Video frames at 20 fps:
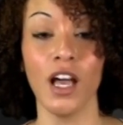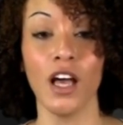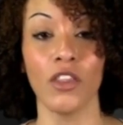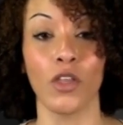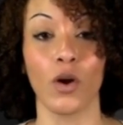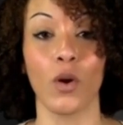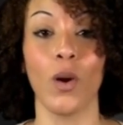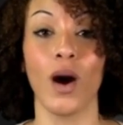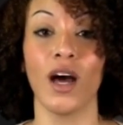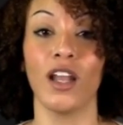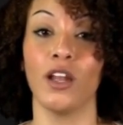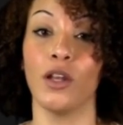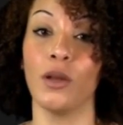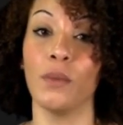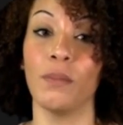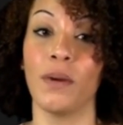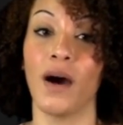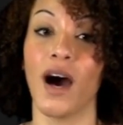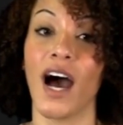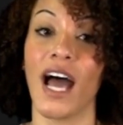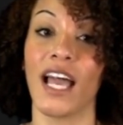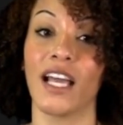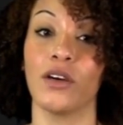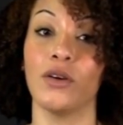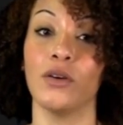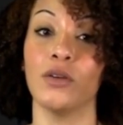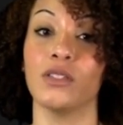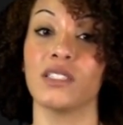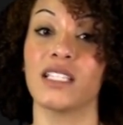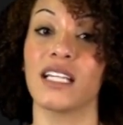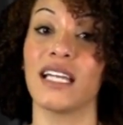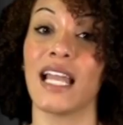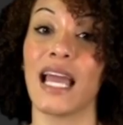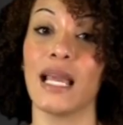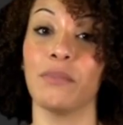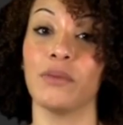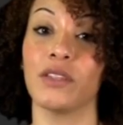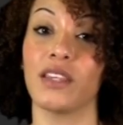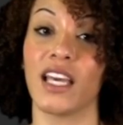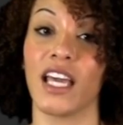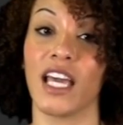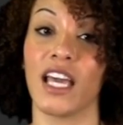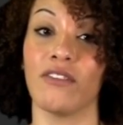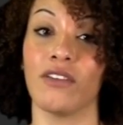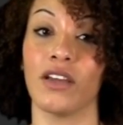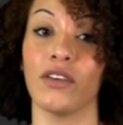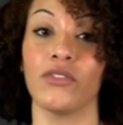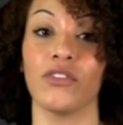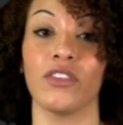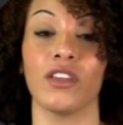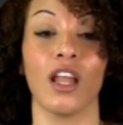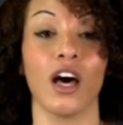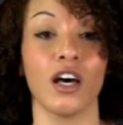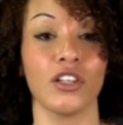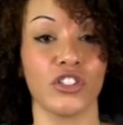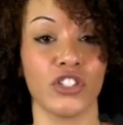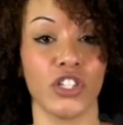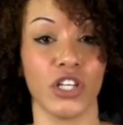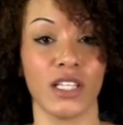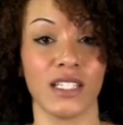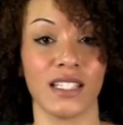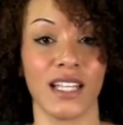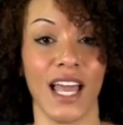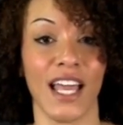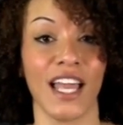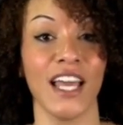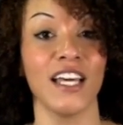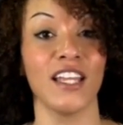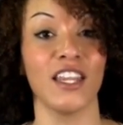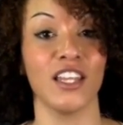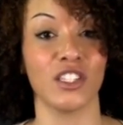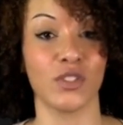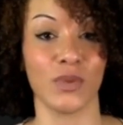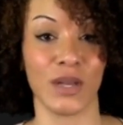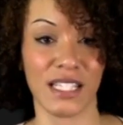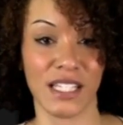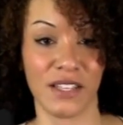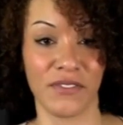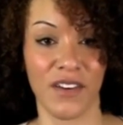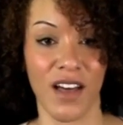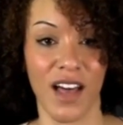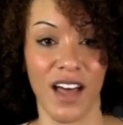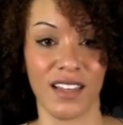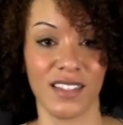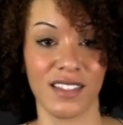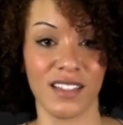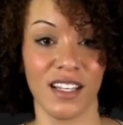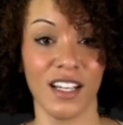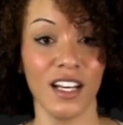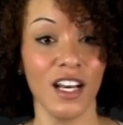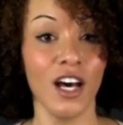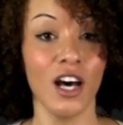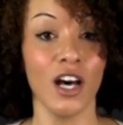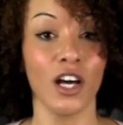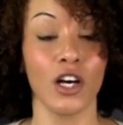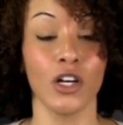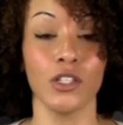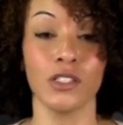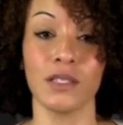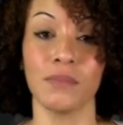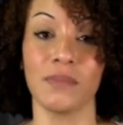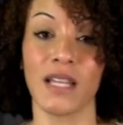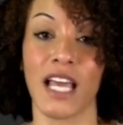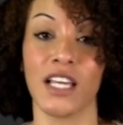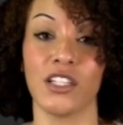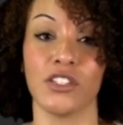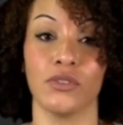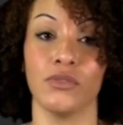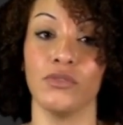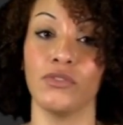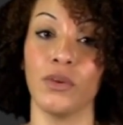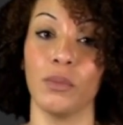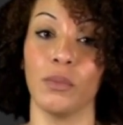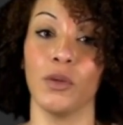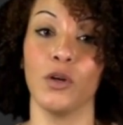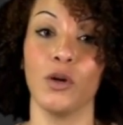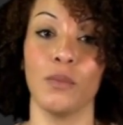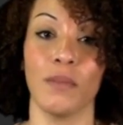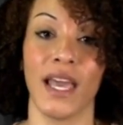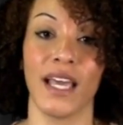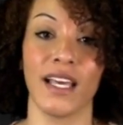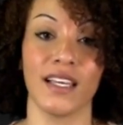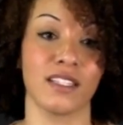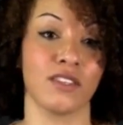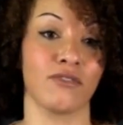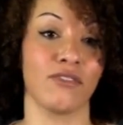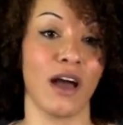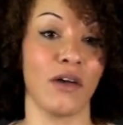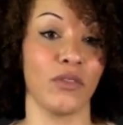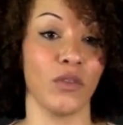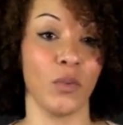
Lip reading: The Kuala Lumpur High Court had labelled the hearing for the last Tuesday, the 21st. Condemnation from lawmakers around